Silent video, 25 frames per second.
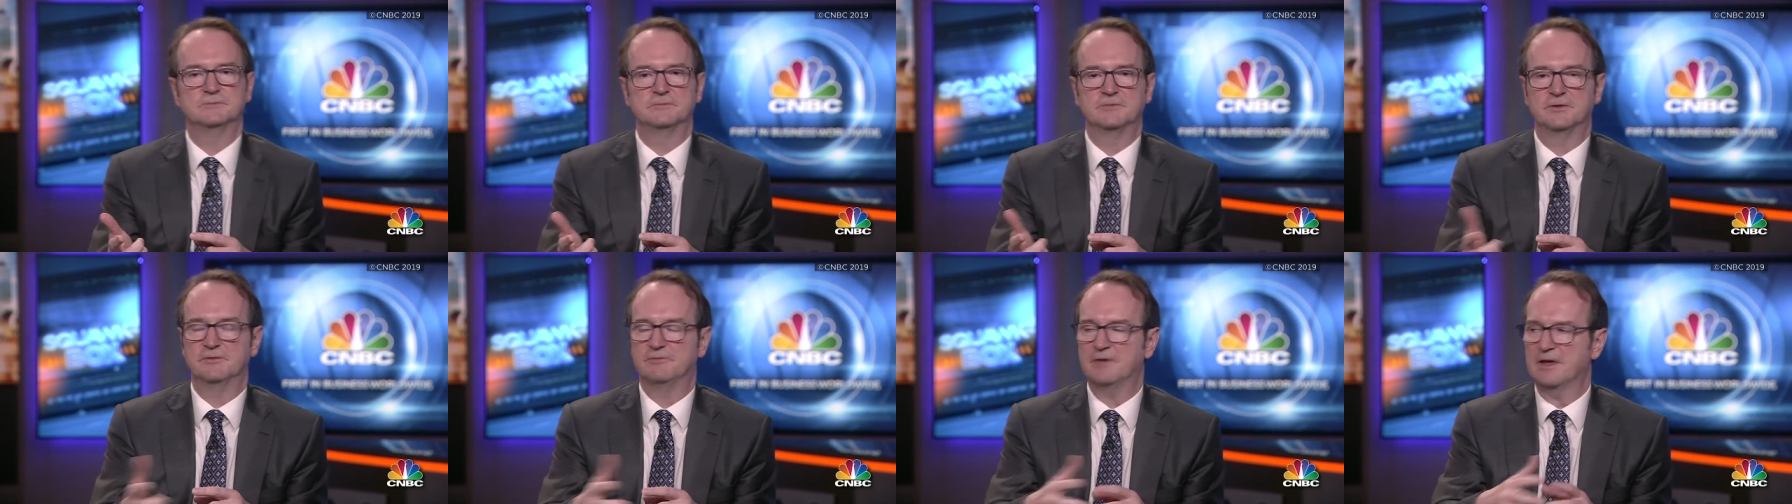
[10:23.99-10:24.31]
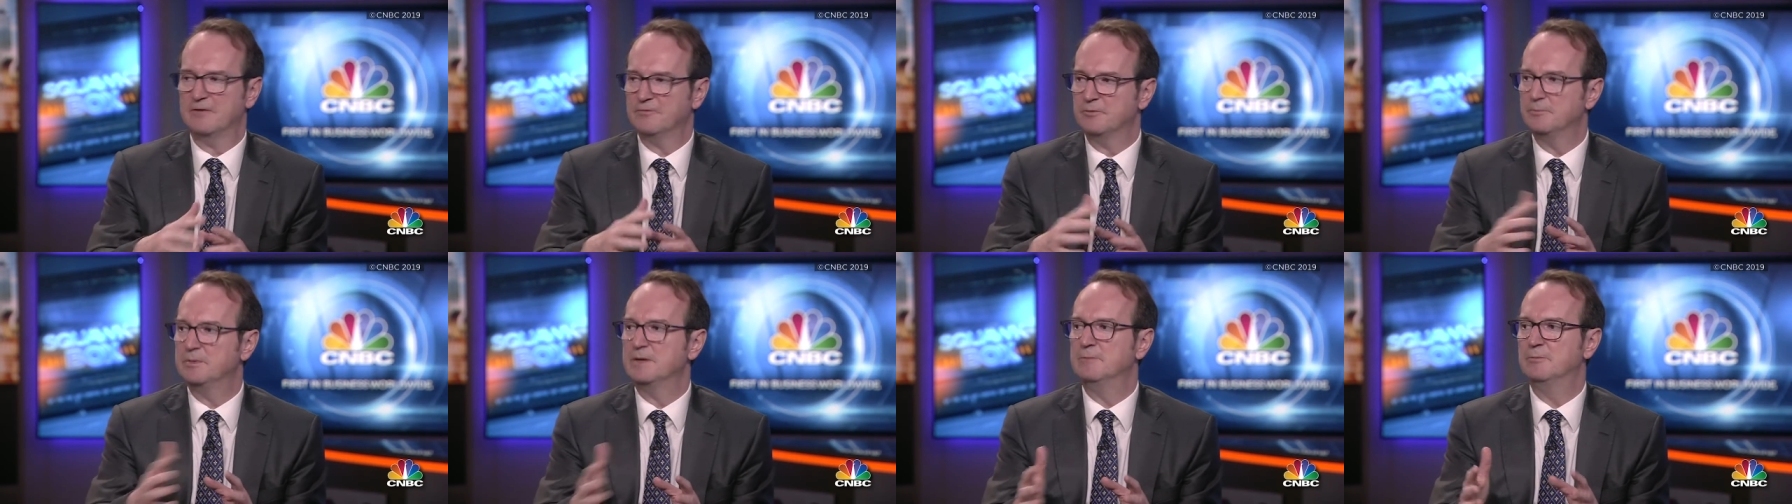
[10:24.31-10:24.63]
The
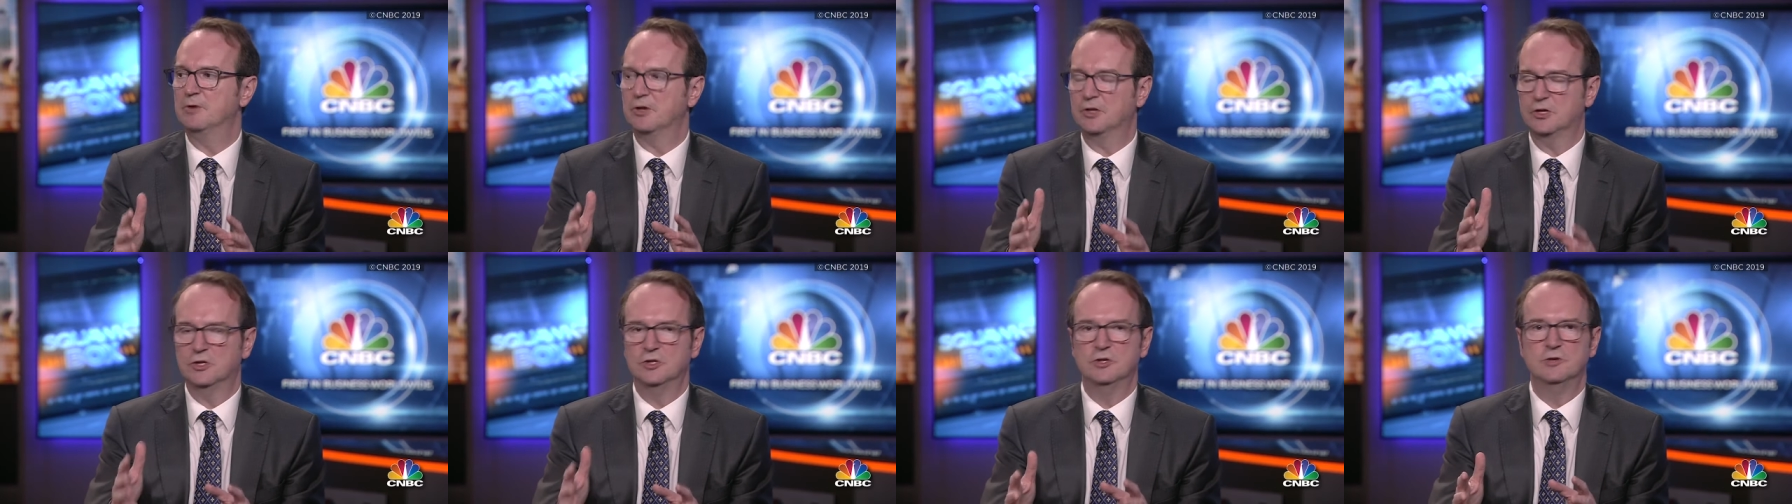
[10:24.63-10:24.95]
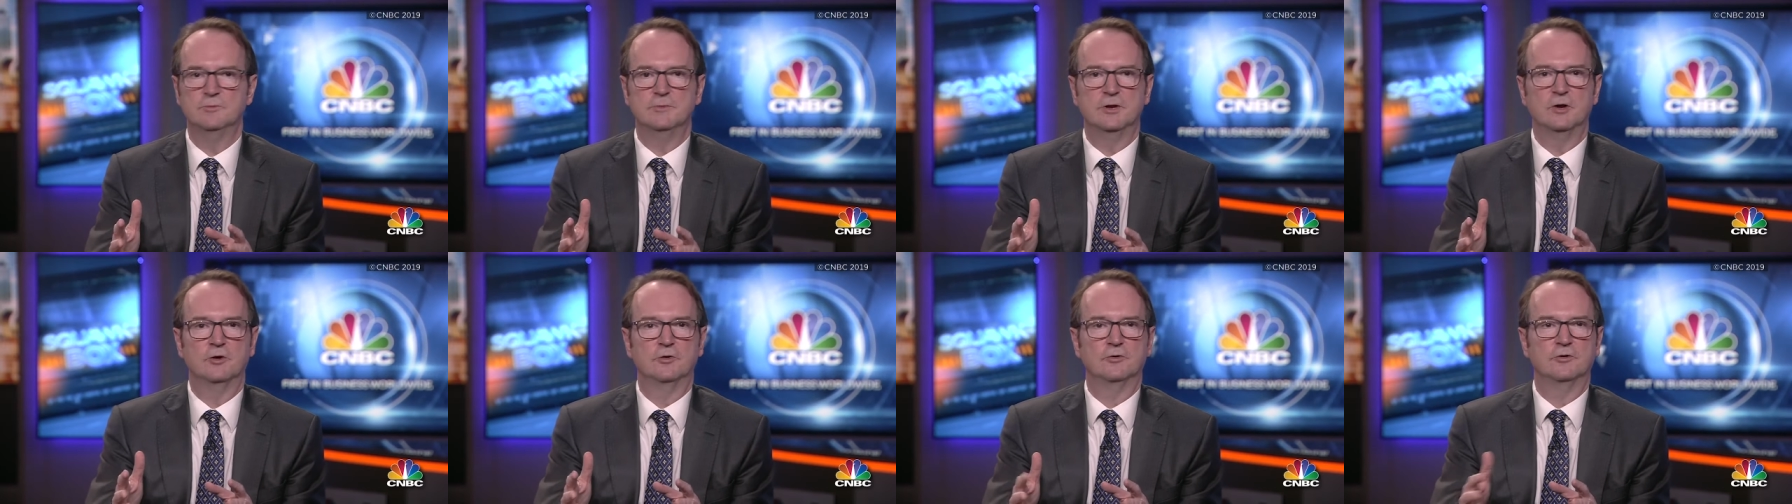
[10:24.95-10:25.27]
fact that people are
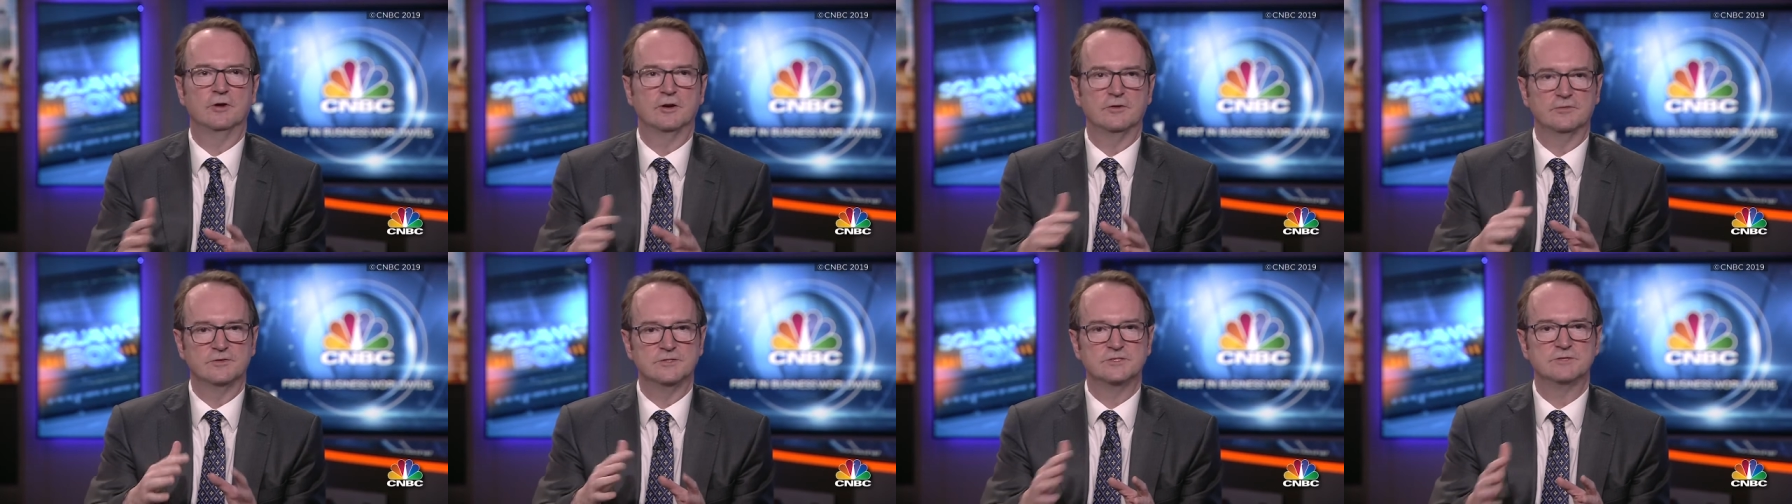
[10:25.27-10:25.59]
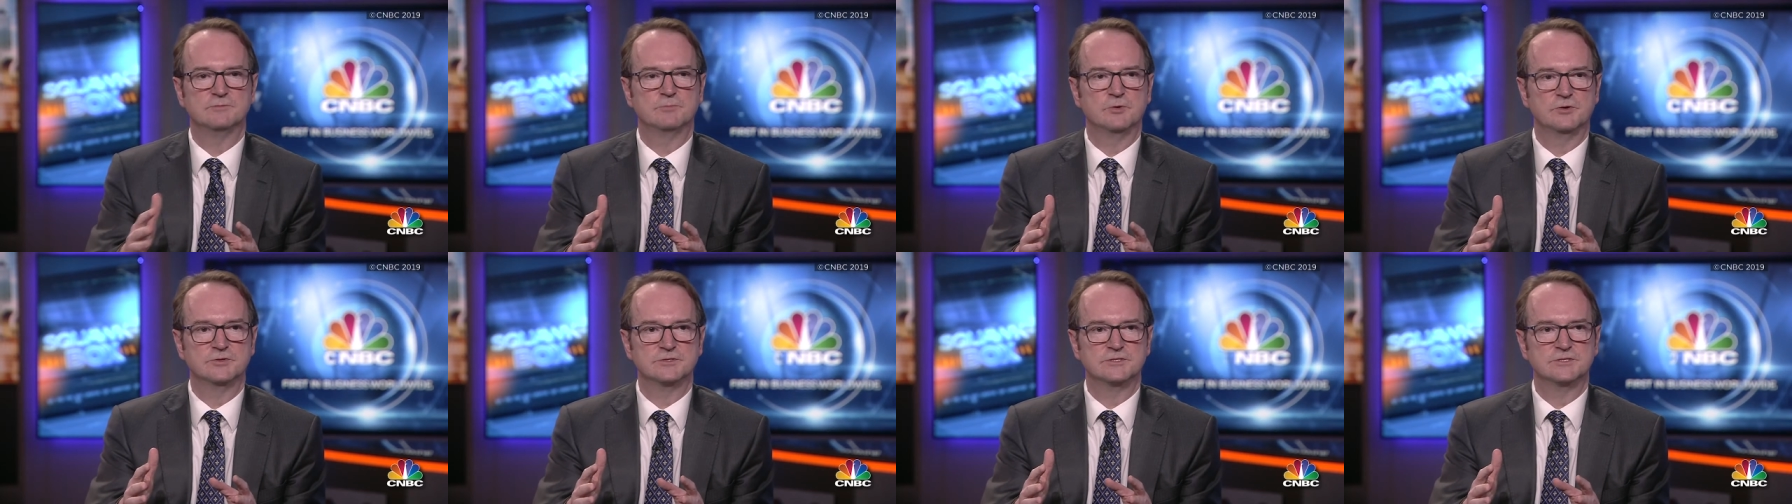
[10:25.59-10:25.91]
gloomy on growth is
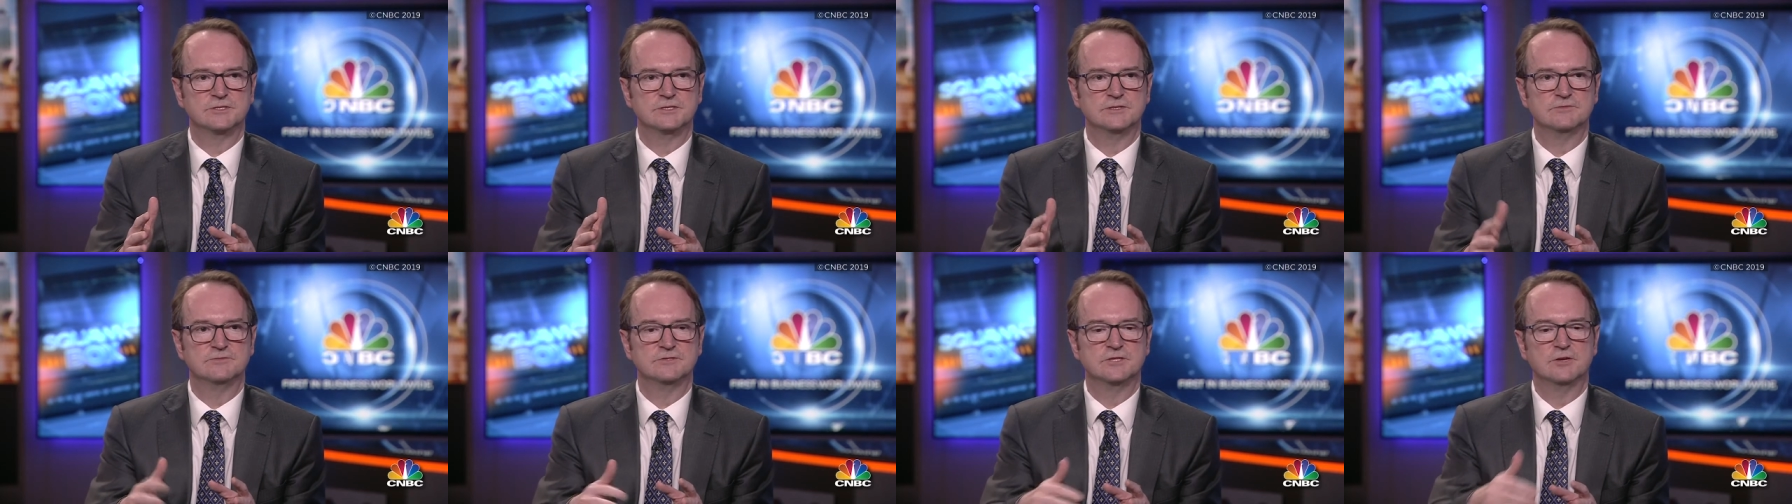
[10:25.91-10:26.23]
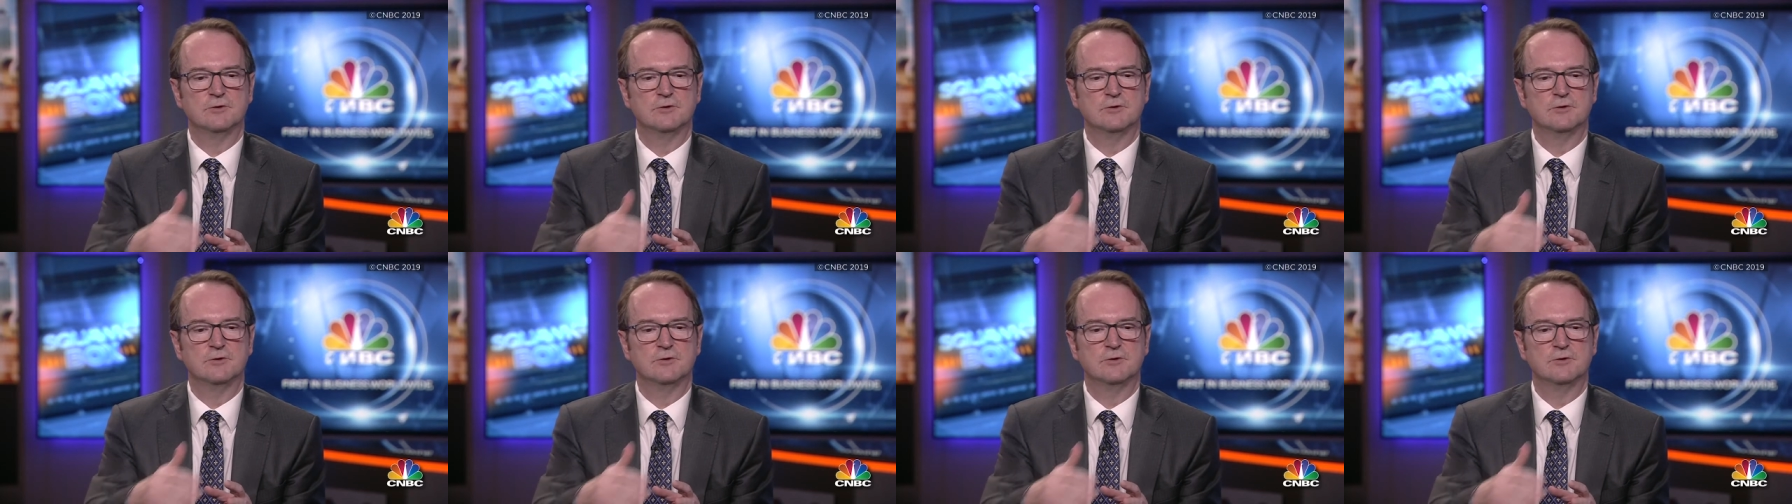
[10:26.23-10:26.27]
a positive.